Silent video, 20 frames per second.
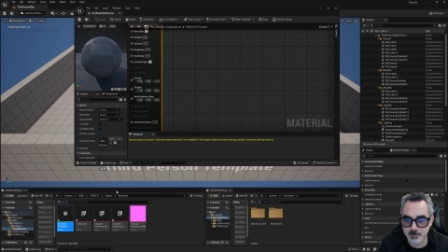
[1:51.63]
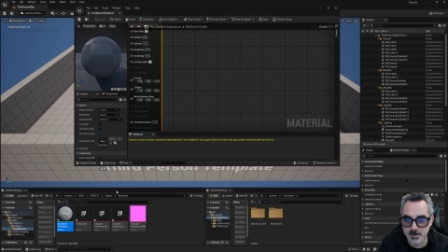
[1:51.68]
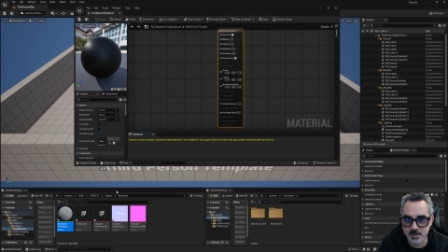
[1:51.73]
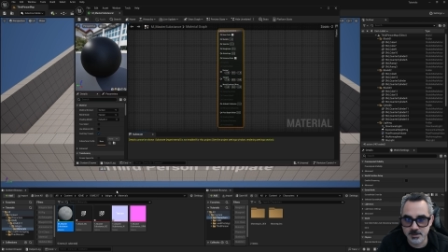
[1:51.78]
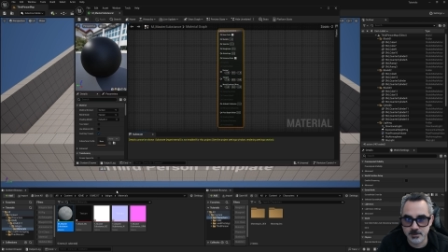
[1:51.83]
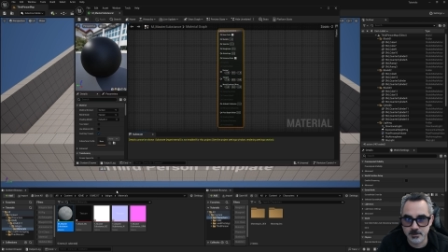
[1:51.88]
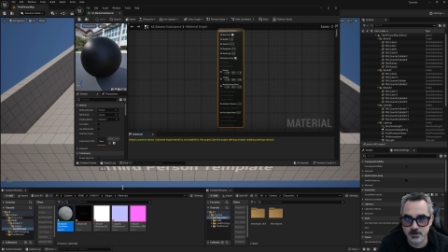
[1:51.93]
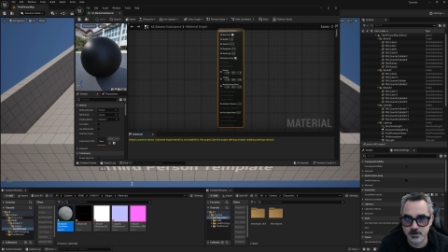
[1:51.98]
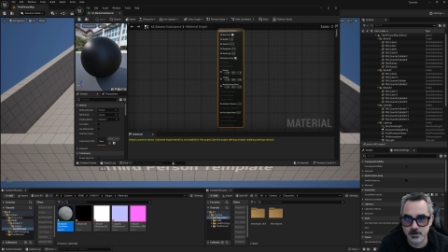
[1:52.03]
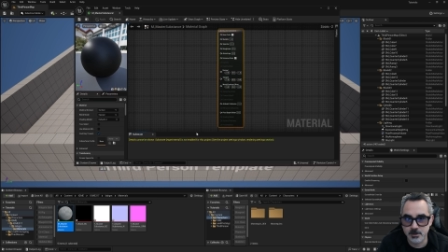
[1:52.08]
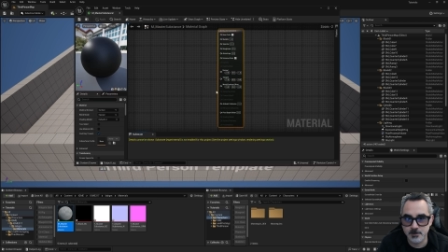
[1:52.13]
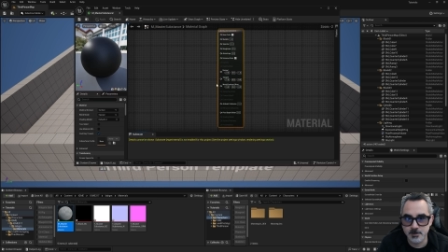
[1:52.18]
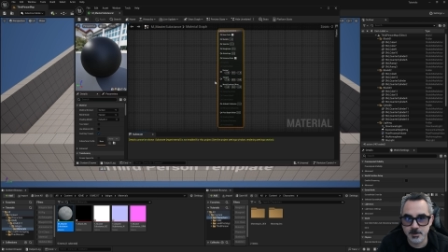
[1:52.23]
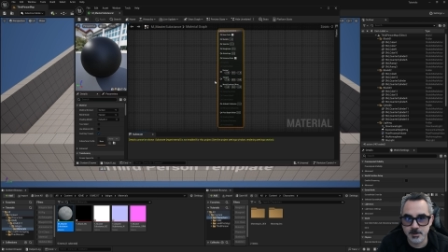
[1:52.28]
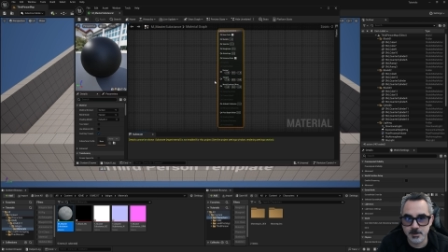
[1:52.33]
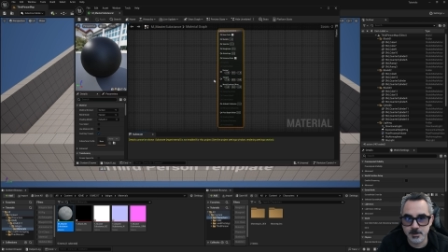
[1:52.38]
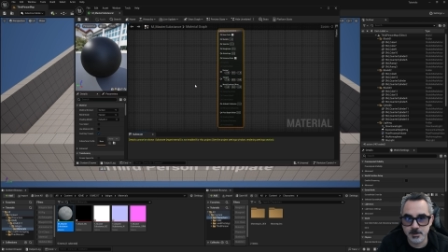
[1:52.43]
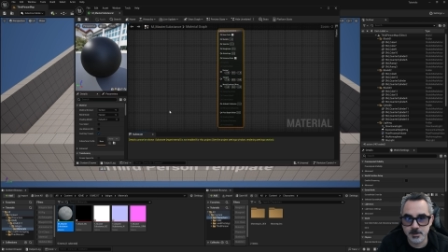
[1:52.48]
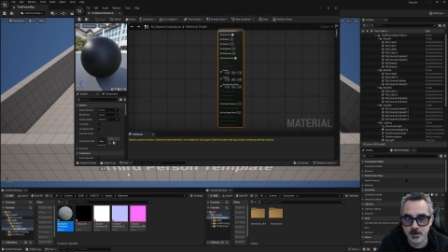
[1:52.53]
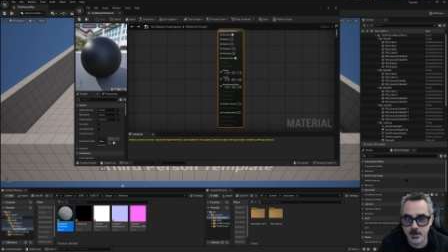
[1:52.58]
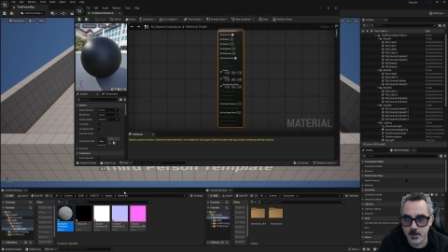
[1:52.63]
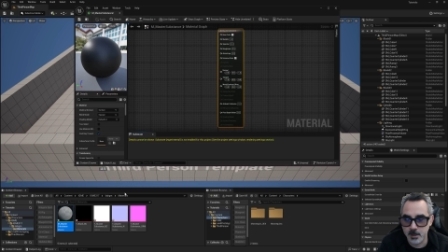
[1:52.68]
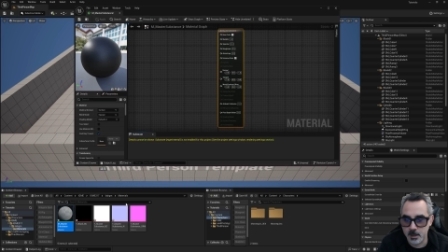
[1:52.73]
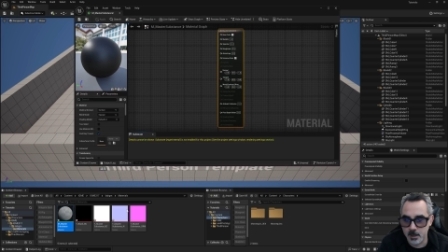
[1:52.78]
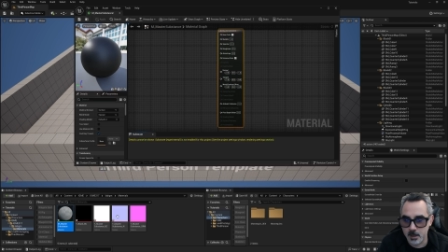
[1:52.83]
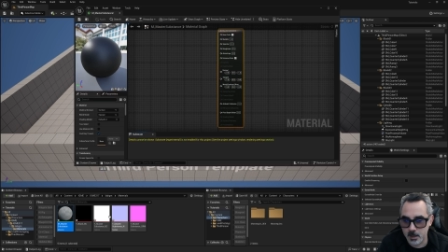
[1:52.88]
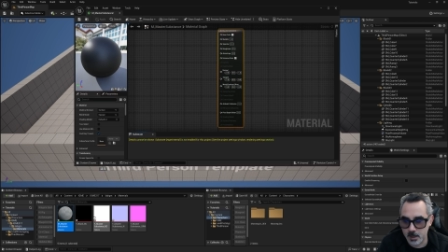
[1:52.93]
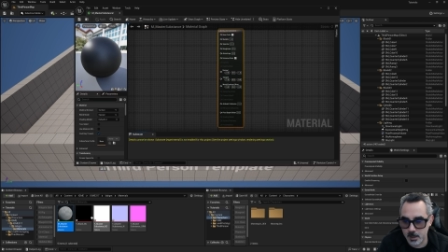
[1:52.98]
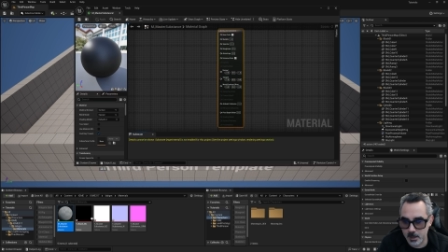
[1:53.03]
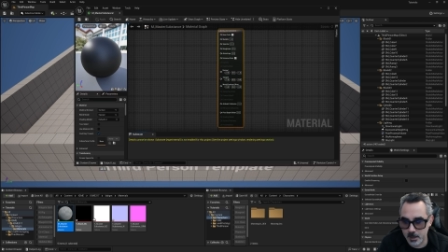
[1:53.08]
master substance,
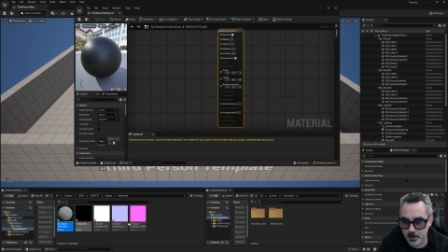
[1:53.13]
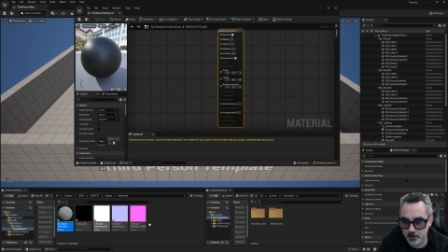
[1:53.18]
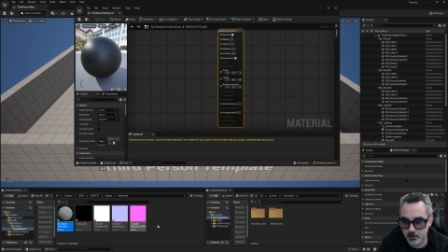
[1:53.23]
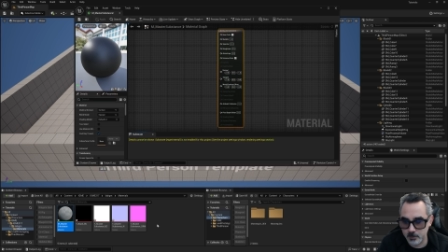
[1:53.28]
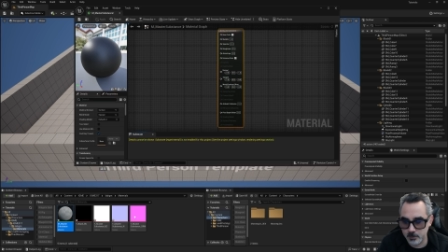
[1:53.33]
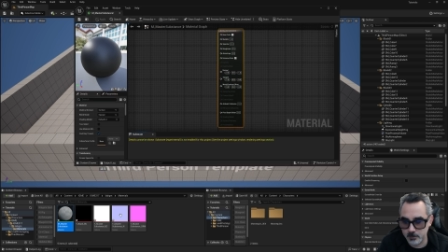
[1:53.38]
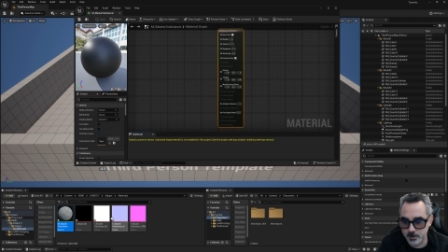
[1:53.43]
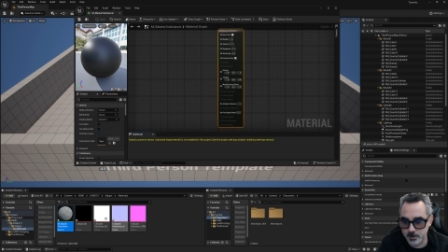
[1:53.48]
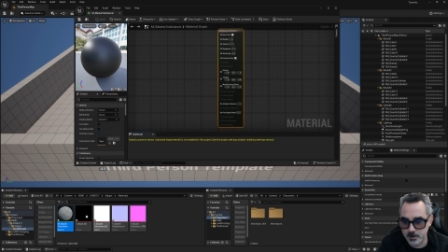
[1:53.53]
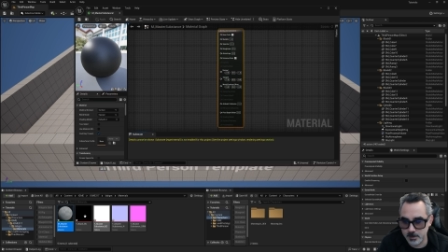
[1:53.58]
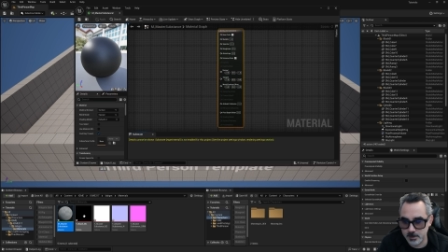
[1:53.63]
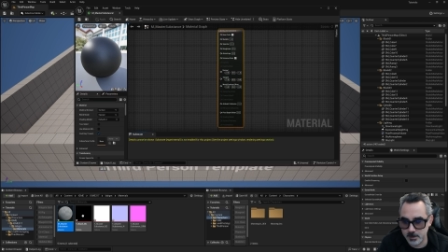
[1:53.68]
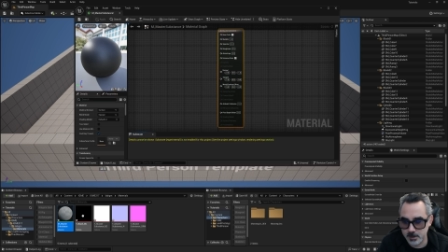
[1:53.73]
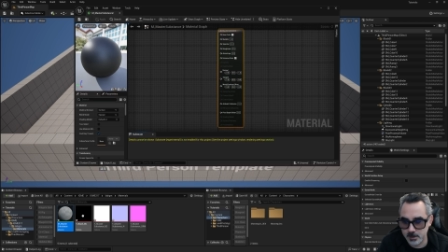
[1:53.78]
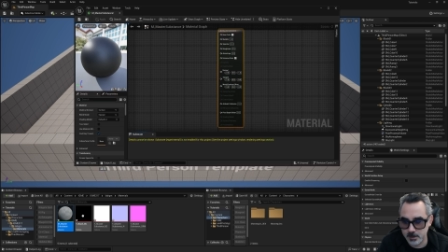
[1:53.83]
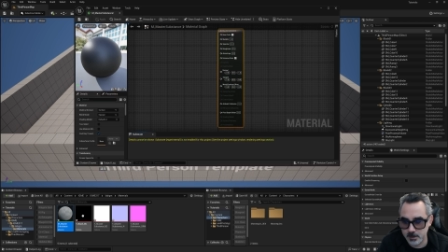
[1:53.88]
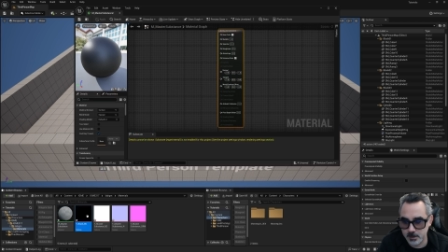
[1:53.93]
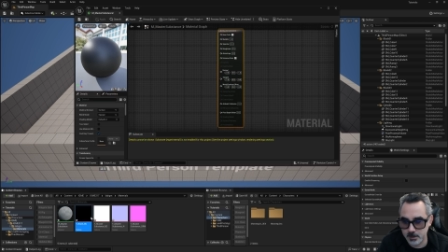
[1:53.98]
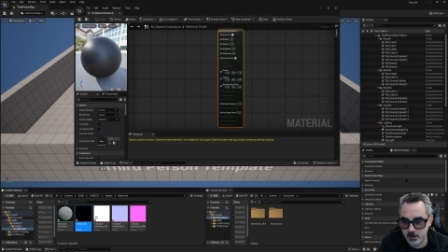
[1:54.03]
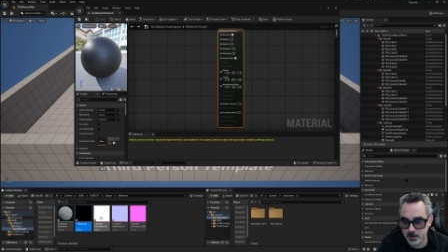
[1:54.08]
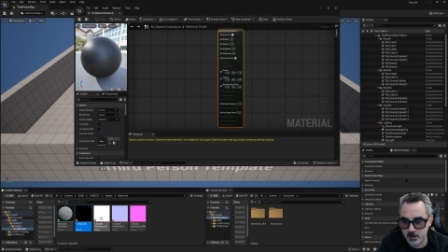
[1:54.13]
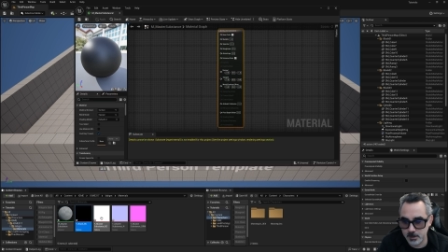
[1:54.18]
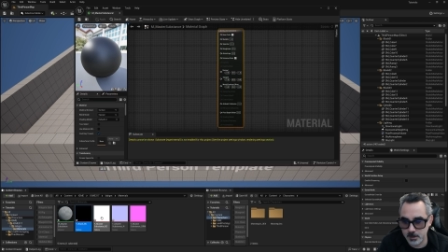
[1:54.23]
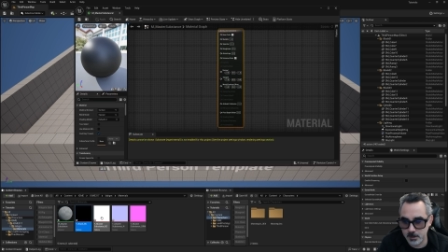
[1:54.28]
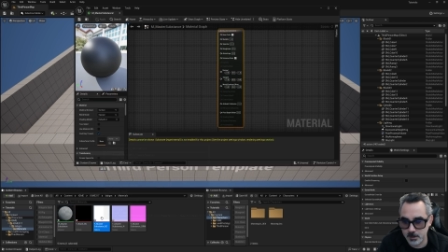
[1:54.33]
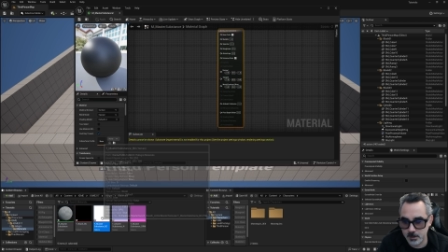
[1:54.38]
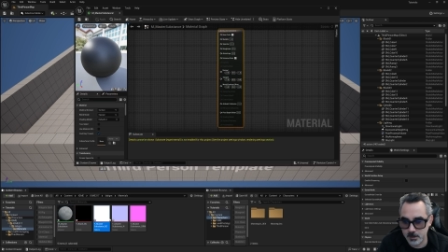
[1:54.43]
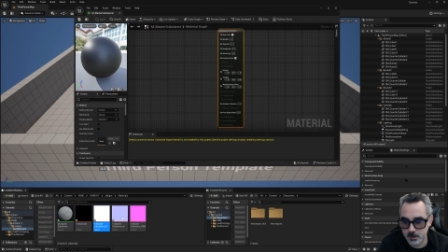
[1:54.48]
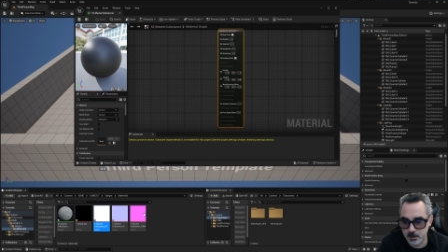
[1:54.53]
I will be taking